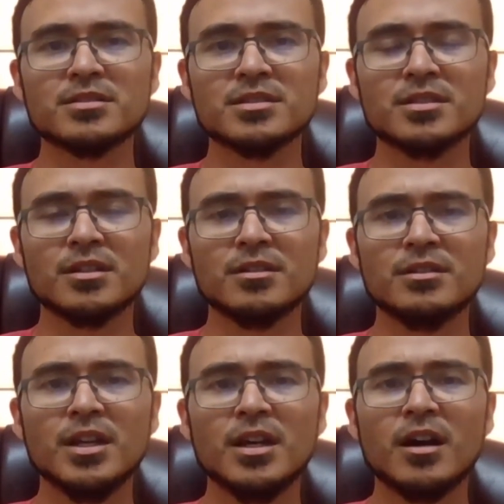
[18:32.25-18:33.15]
And so
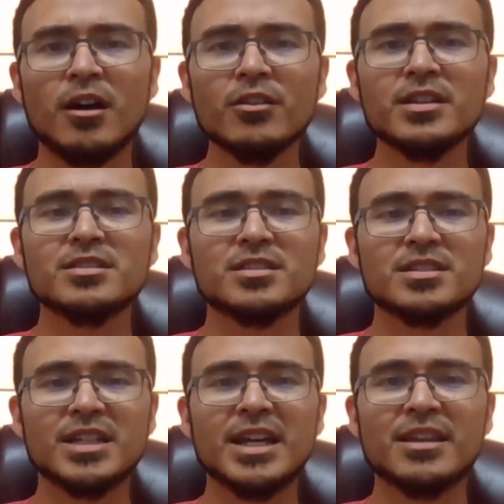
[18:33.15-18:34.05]
all this to
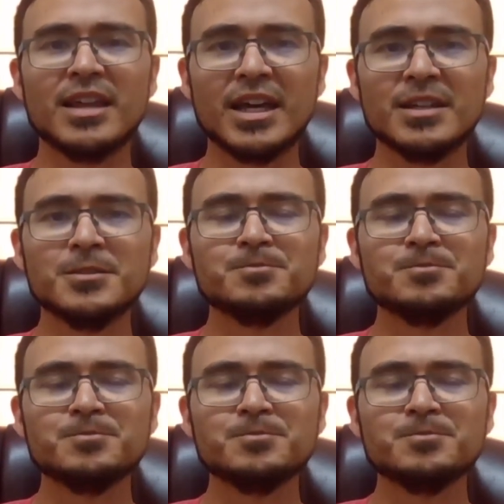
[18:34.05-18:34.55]
say that